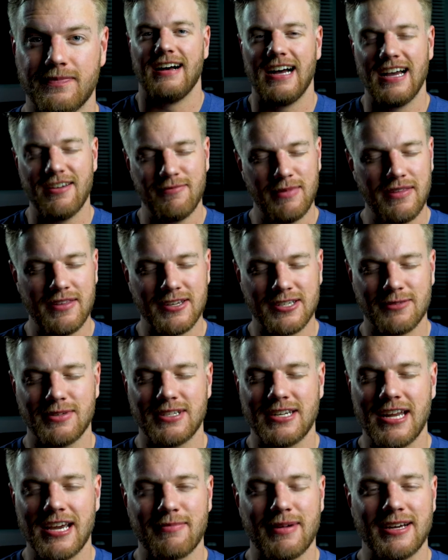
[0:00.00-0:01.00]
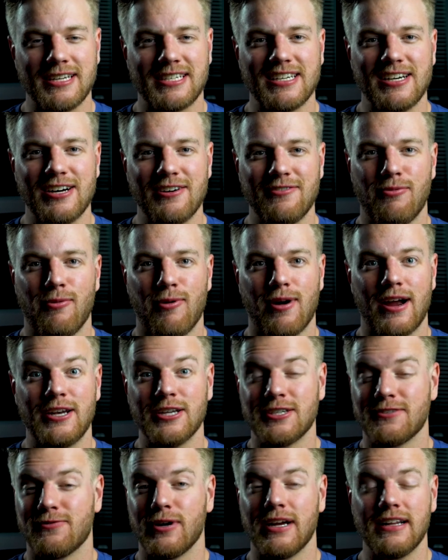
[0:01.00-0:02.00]
I've made this mistake myself where I
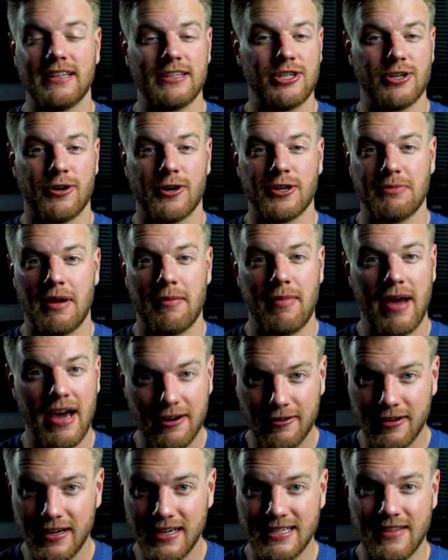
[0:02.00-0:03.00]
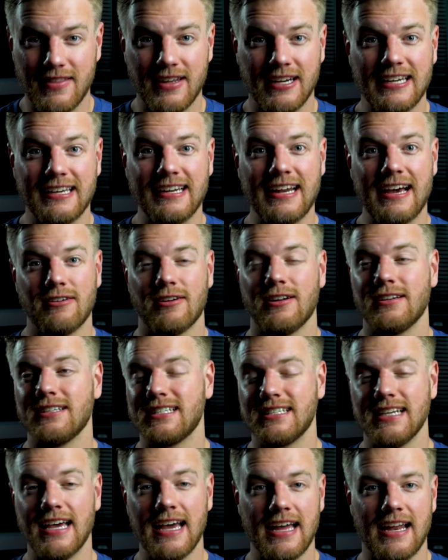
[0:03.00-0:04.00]
just forget to charge my batteries and then get out on
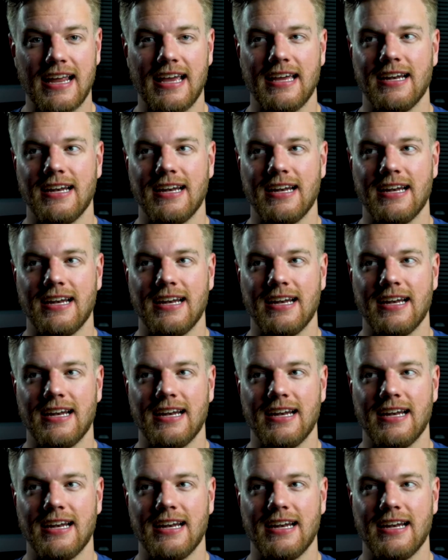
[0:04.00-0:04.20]
set